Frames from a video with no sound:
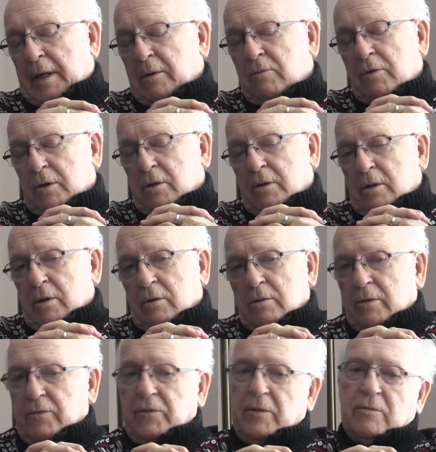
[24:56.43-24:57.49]
I wouldn't
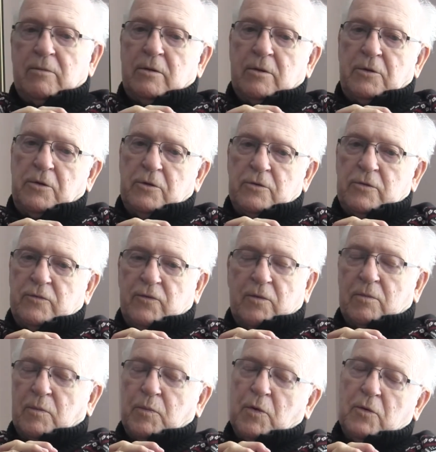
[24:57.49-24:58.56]
know if it were used
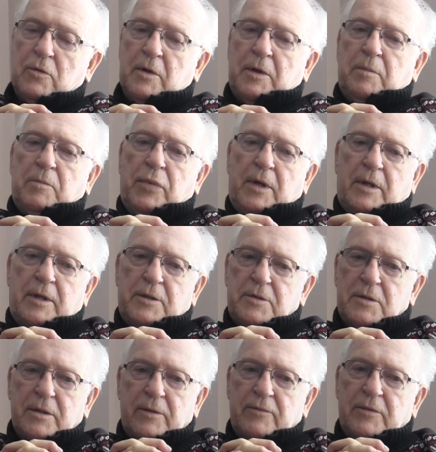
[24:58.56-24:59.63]
for polling
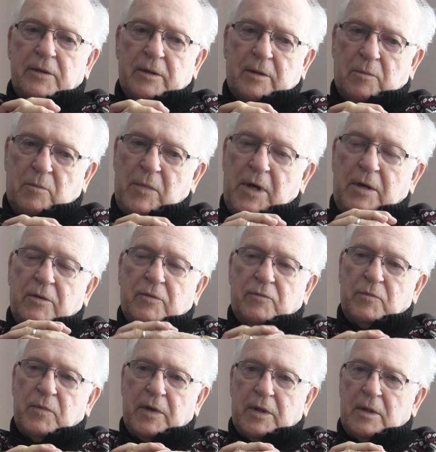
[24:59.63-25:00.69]
place even. It
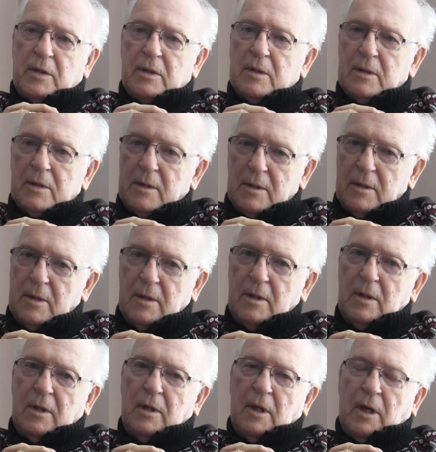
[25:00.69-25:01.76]
have been.
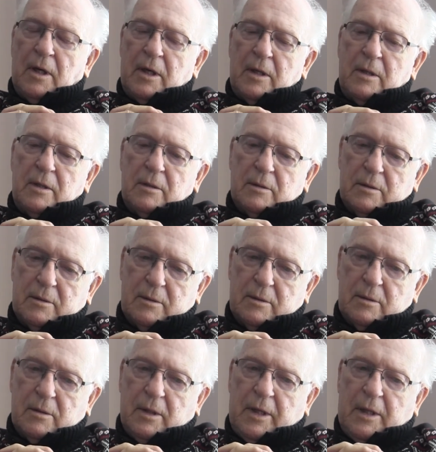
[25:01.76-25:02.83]
You
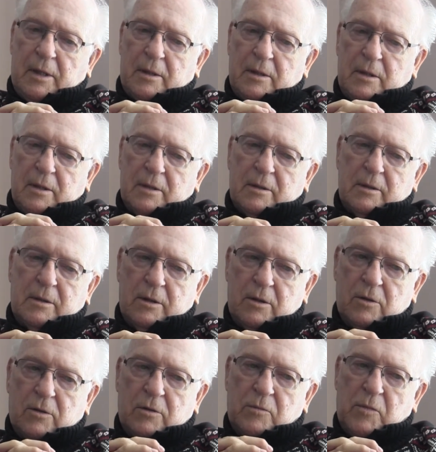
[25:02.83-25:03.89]

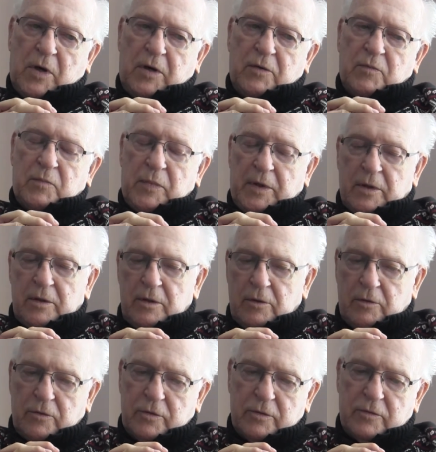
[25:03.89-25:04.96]
know, it may have been
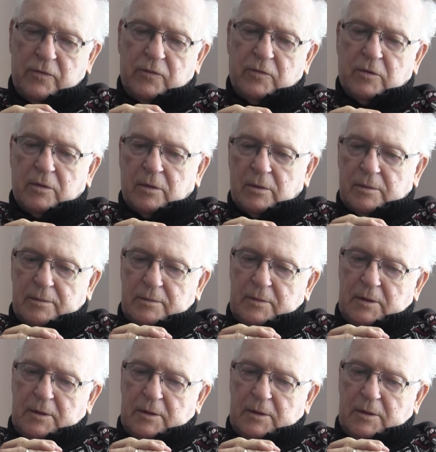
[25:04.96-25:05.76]
used for